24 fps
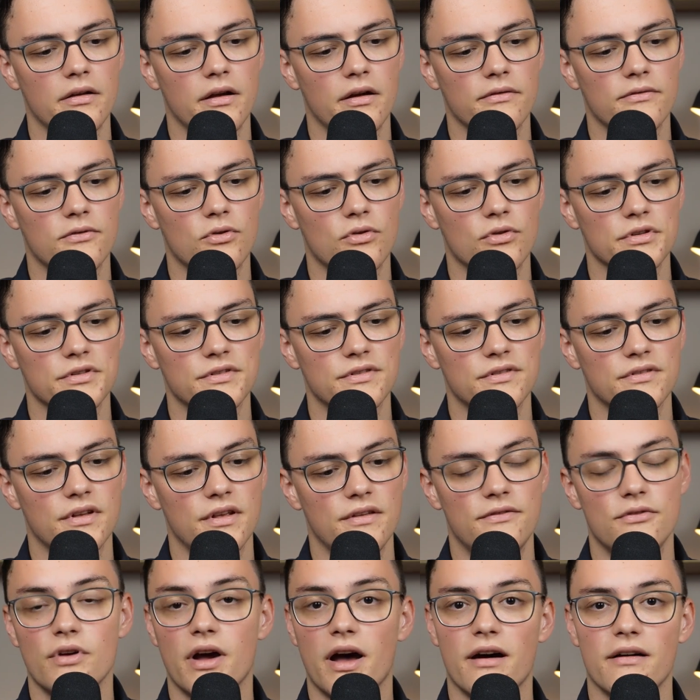of course,
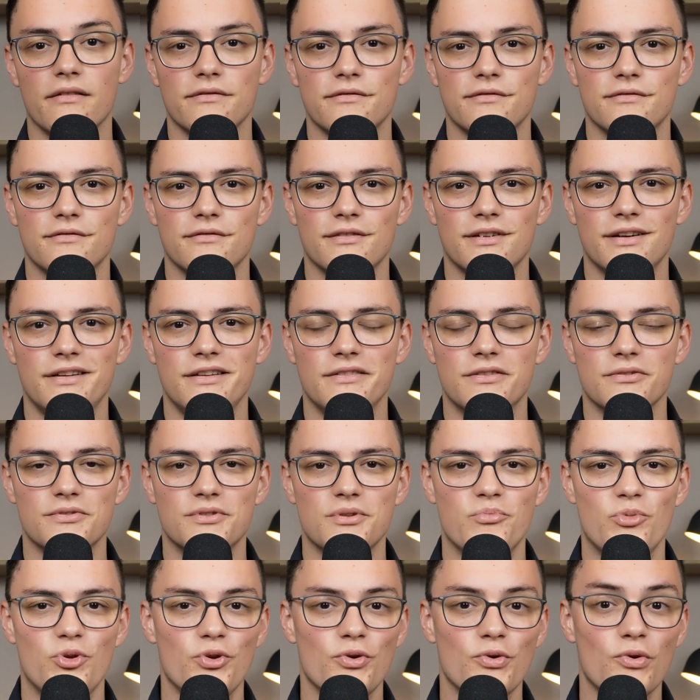if you have an Intel
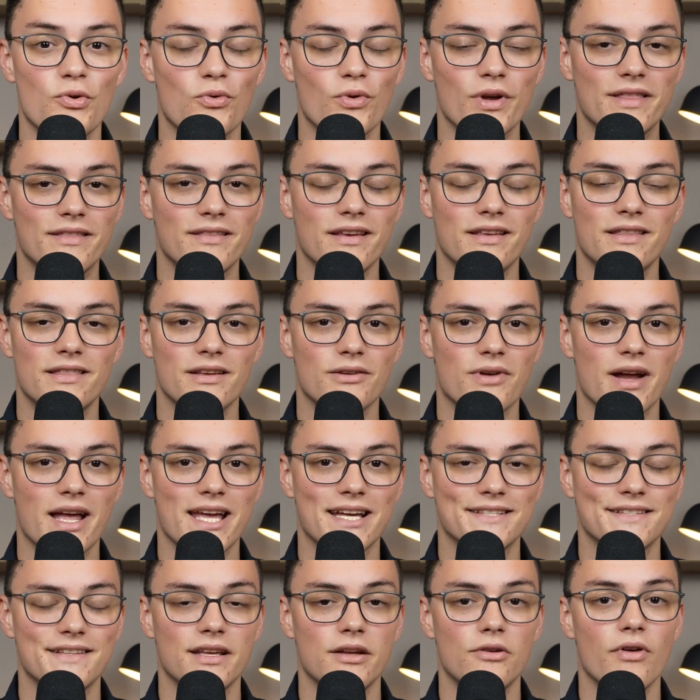CPU with Intel
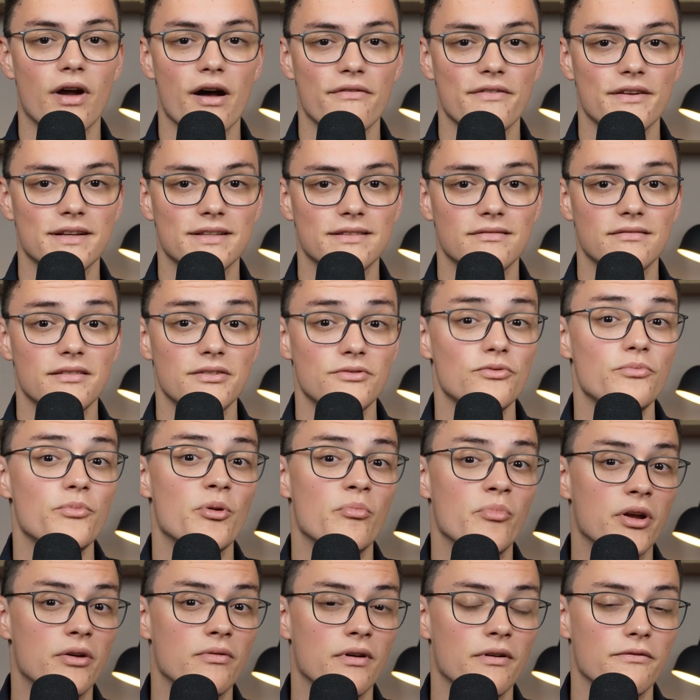Xe graphics, this will be
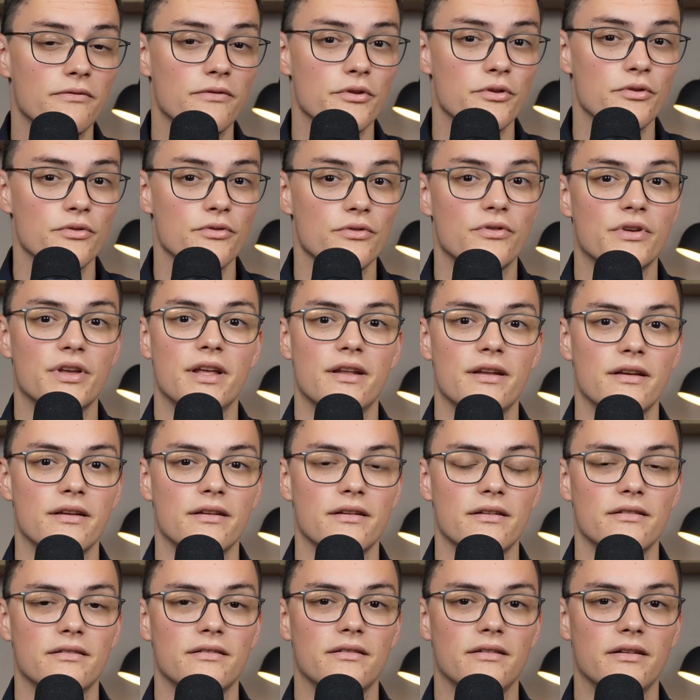a big one for you. You're getting
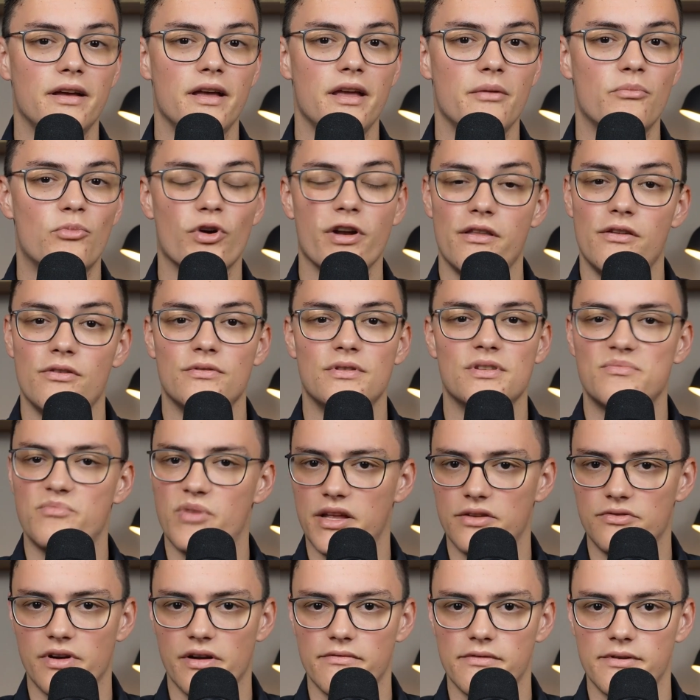a brand new
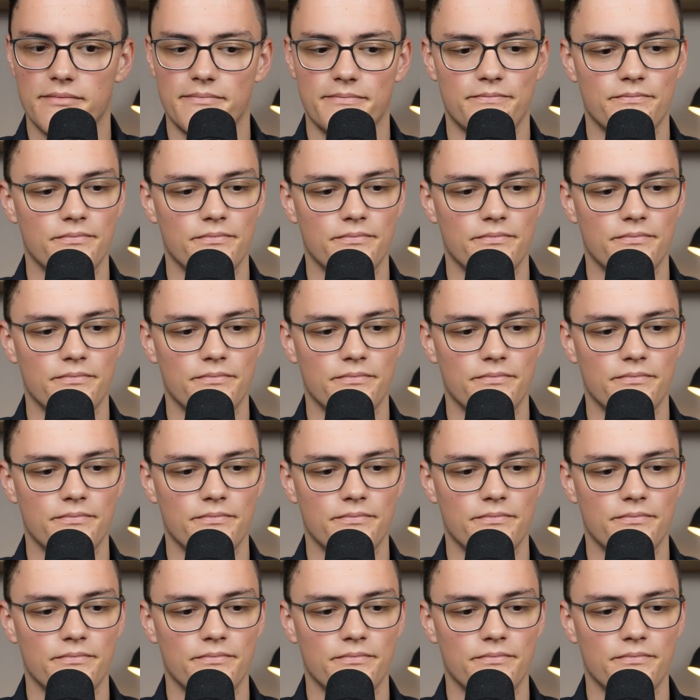display driver.